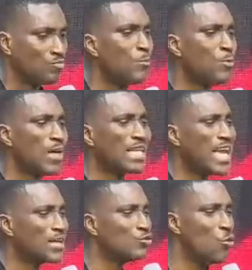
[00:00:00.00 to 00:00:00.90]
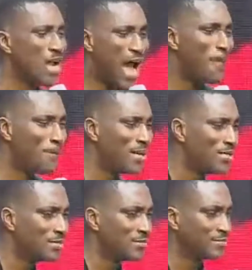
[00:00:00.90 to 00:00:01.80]
People that are into
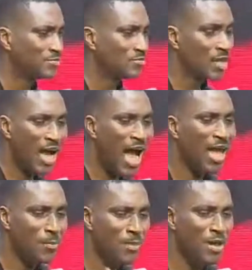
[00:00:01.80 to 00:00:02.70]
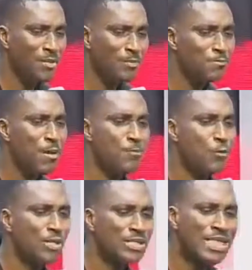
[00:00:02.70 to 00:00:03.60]
gambling. I mean
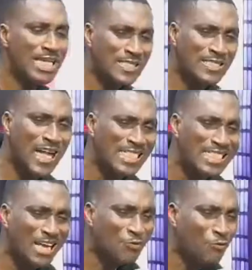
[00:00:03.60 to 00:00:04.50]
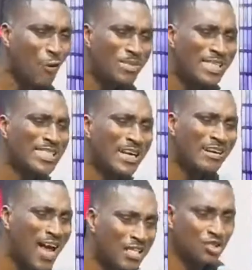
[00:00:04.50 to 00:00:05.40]
people that started from this
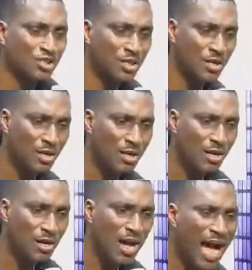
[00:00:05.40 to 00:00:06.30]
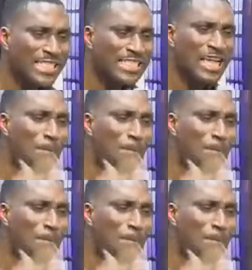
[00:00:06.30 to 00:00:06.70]
crash and they